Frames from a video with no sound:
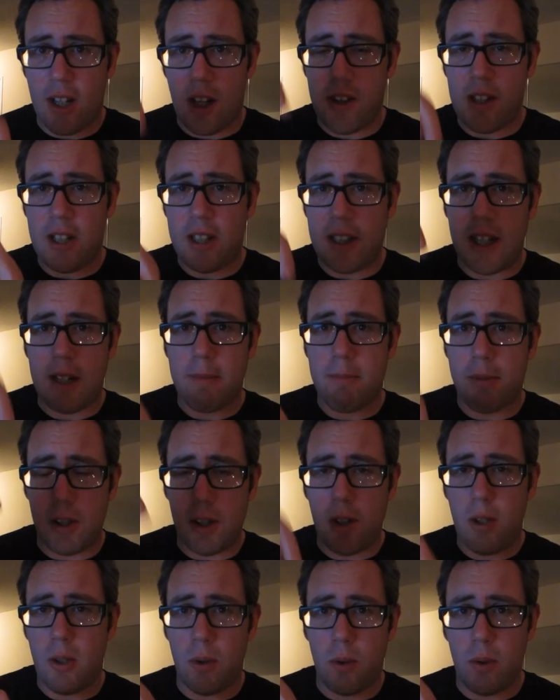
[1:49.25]
on the link
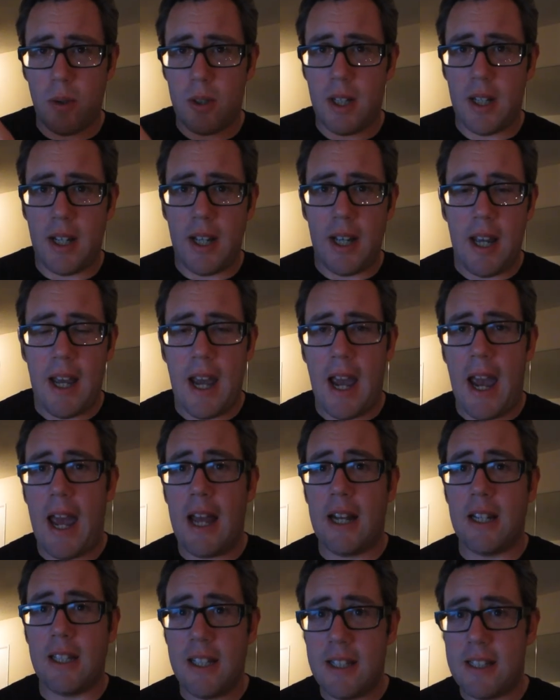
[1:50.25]
below
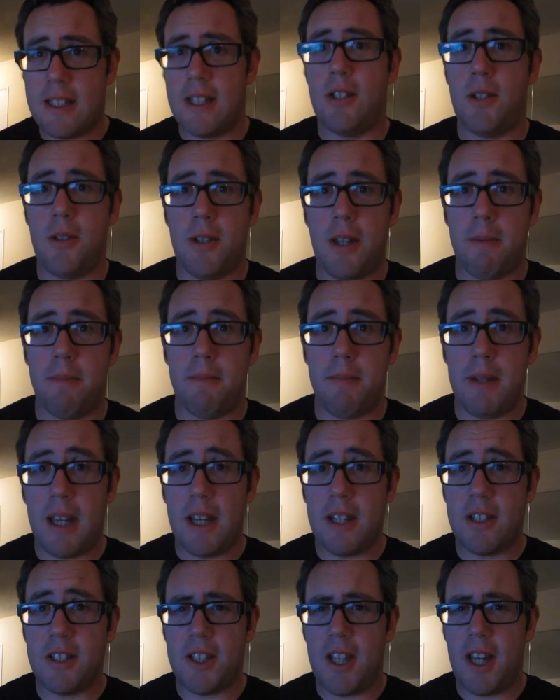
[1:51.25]
and listen to them
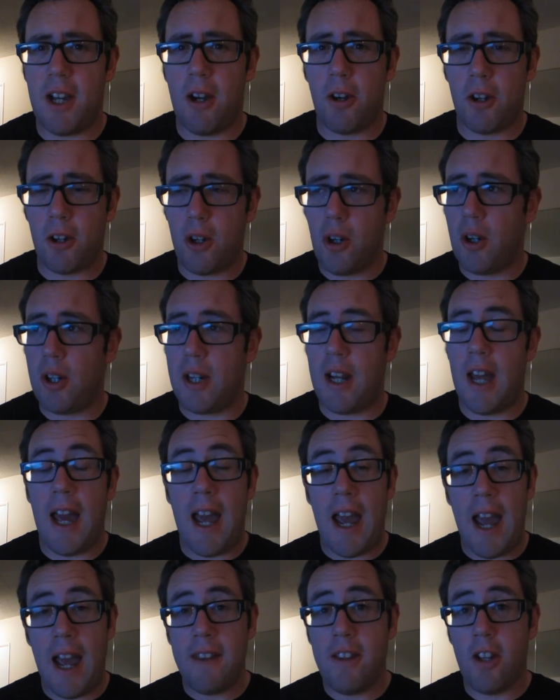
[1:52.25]
because they are good
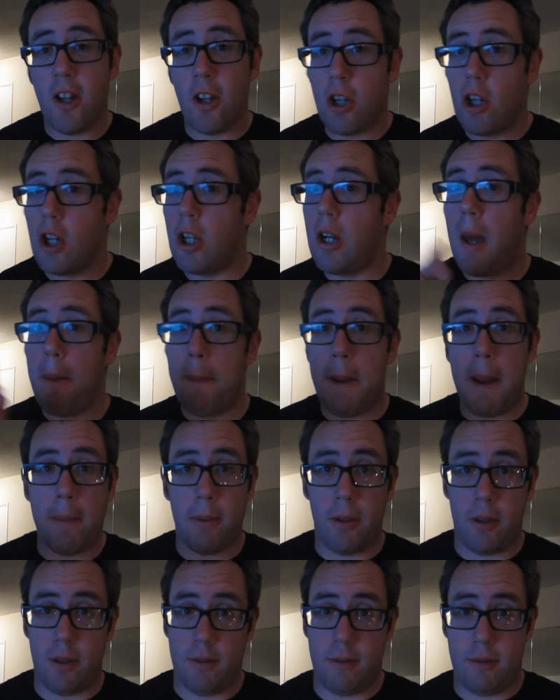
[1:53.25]
and they're good
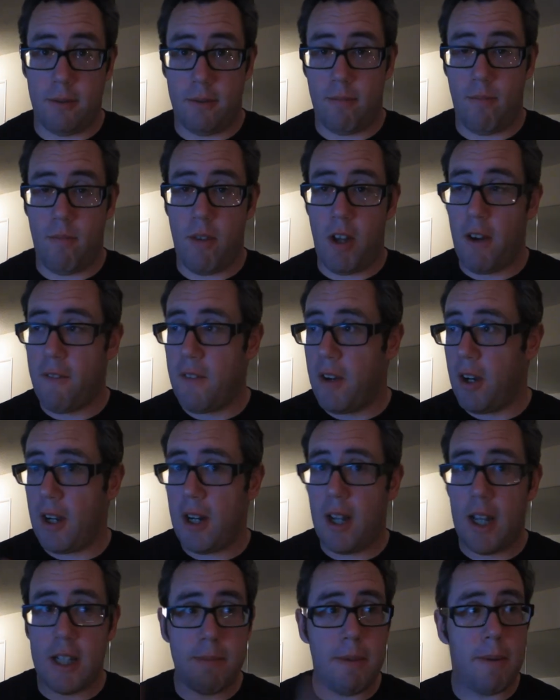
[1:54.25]
people. They're very
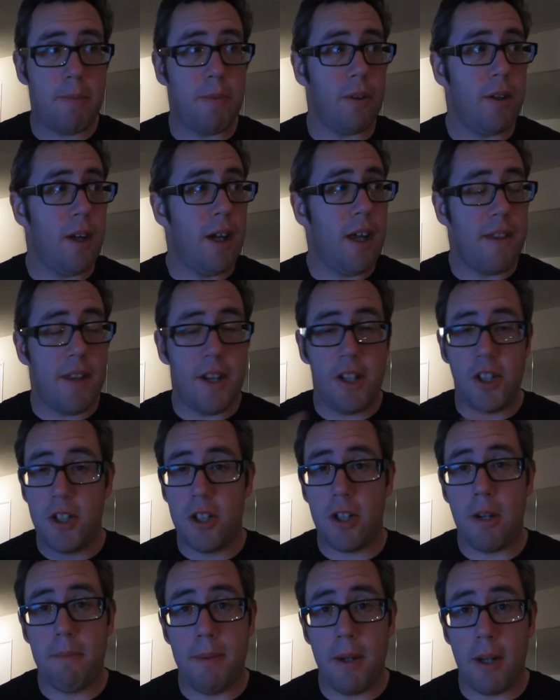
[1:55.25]
nice people. They
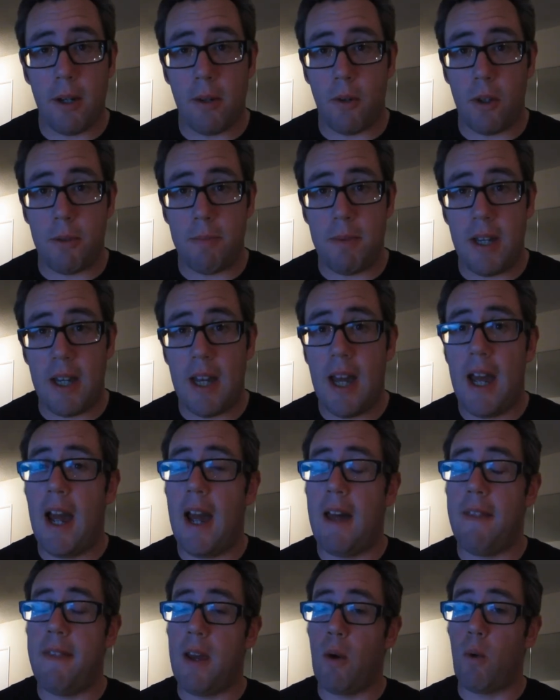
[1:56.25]
shared a beer with me
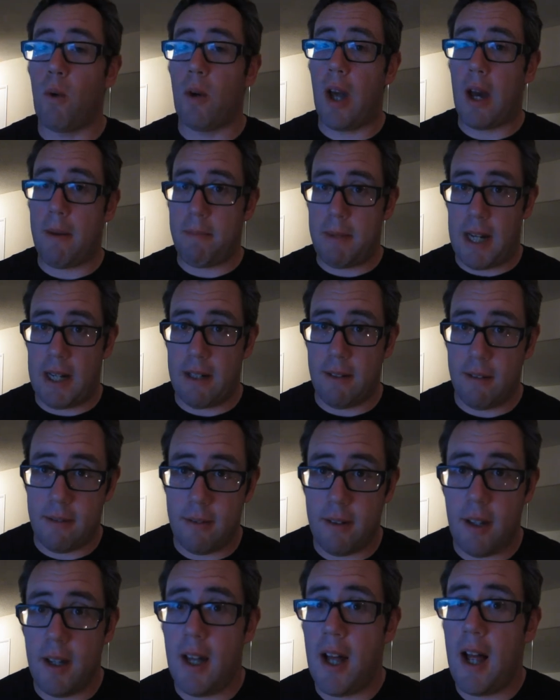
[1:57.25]
and they were not mean.
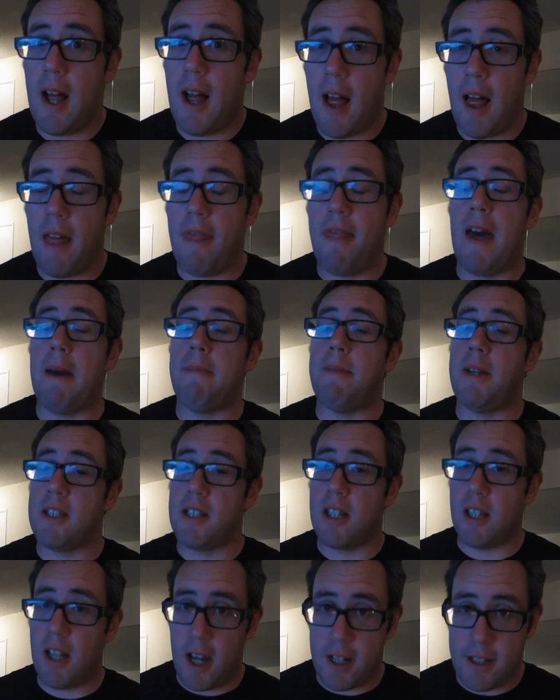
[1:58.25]
And that means
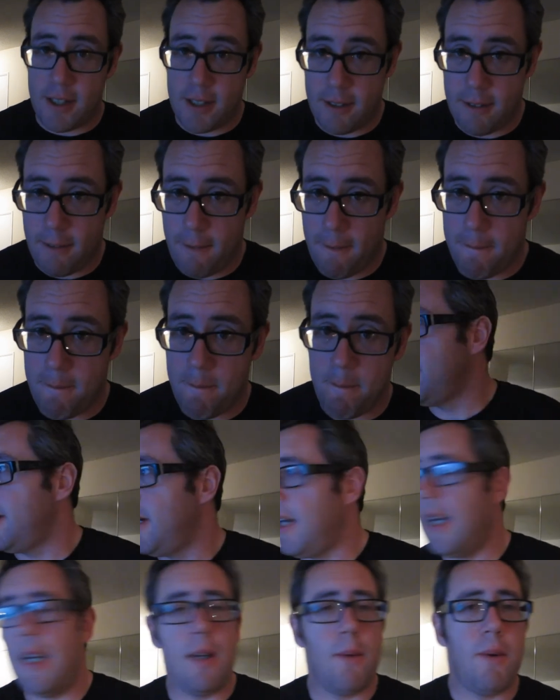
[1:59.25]
a lot.
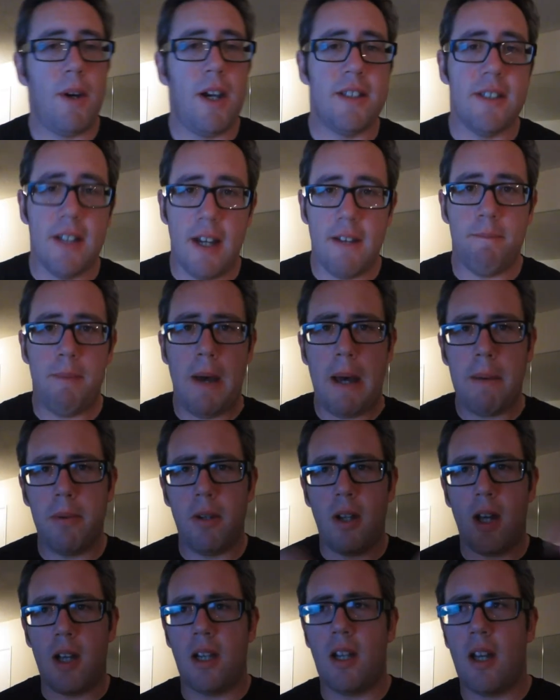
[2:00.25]
Anyways, I've
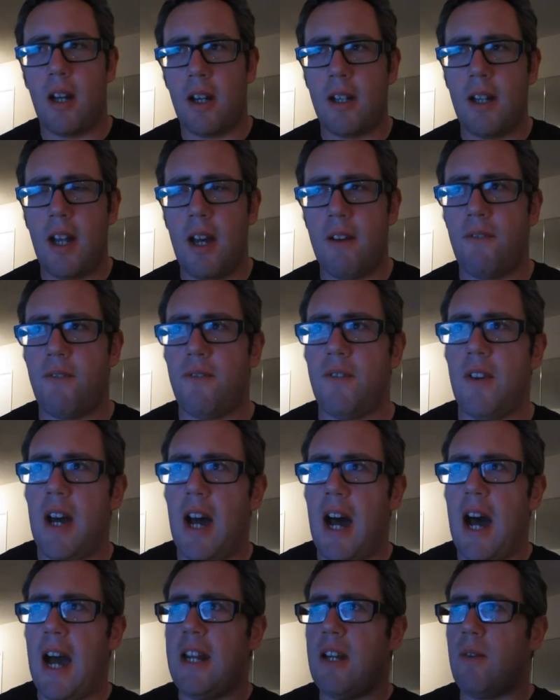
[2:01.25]
babbled on long enough.
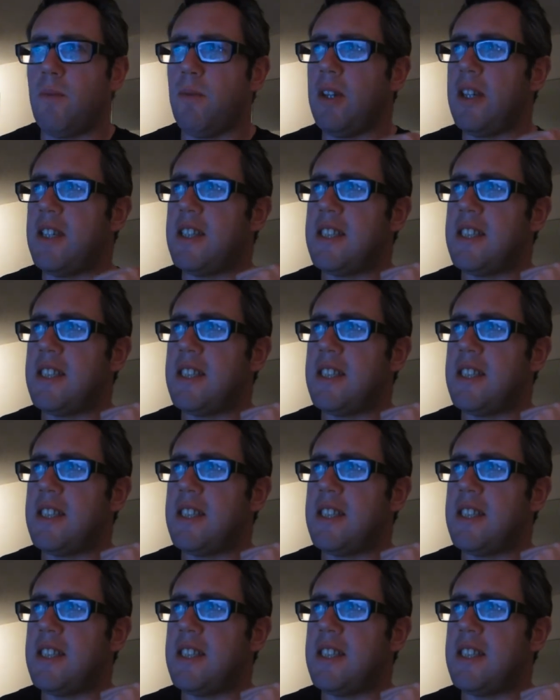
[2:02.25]
I didn't really